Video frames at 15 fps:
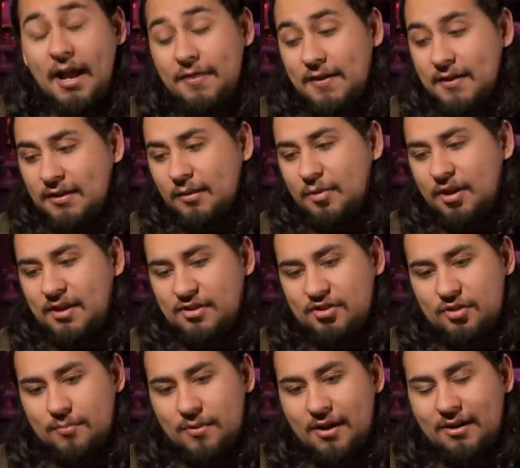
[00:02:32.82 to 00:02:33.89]
I think limited
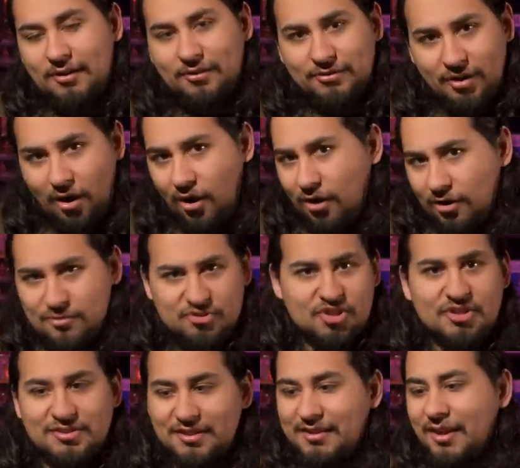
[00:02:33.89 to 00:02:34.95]
edition models are
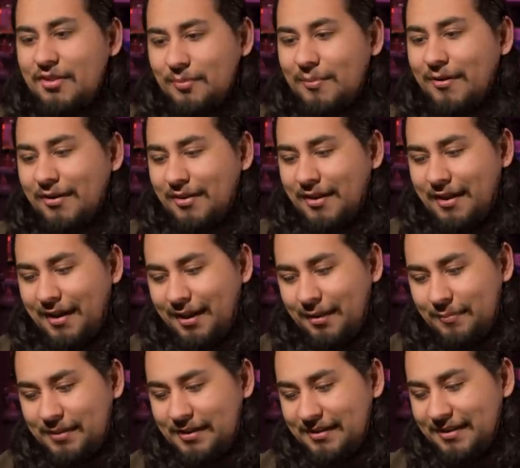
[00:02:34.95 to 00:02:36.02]
just another part of the
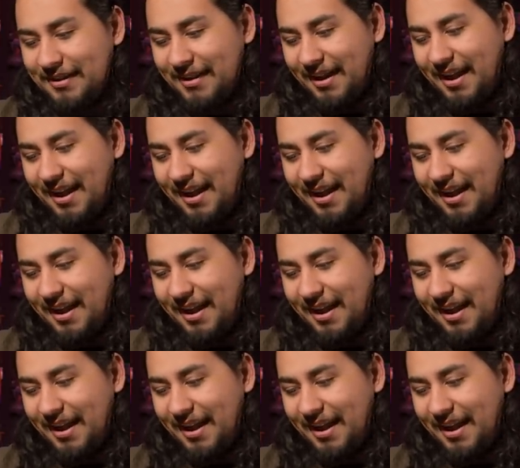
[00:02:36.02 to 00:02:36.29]
hobby